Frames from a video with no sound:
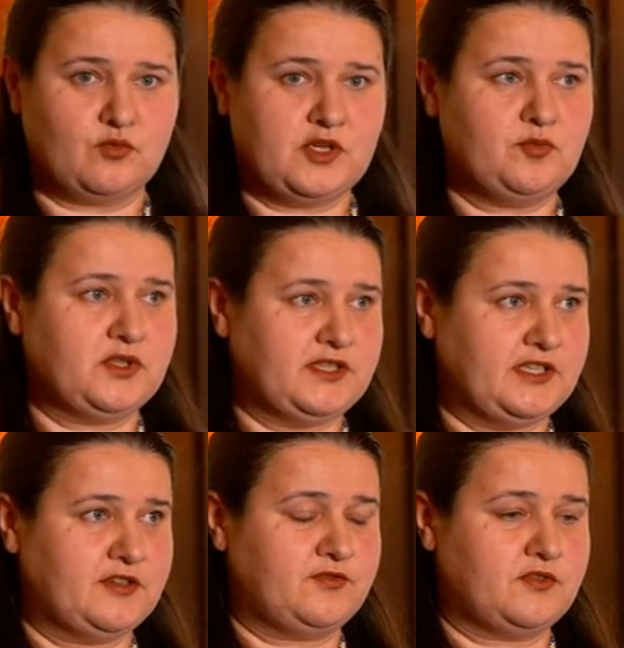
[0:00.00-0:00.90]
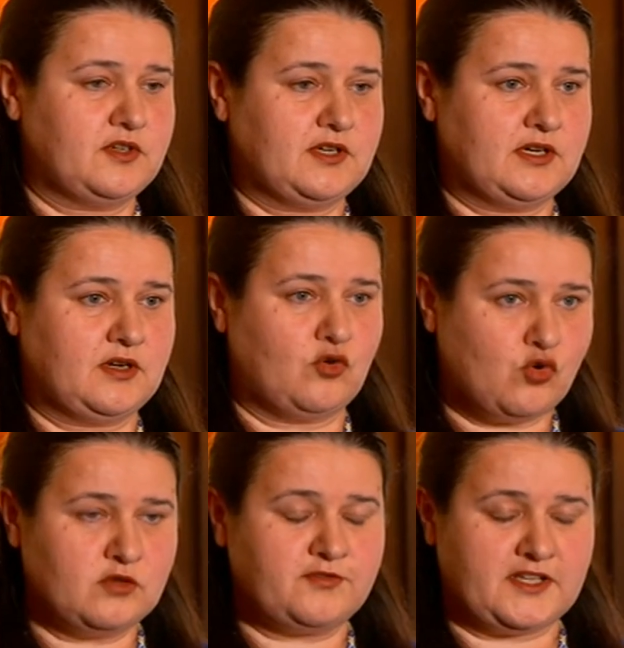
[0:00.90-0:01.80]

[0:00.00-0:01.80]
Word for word: We believe uh, all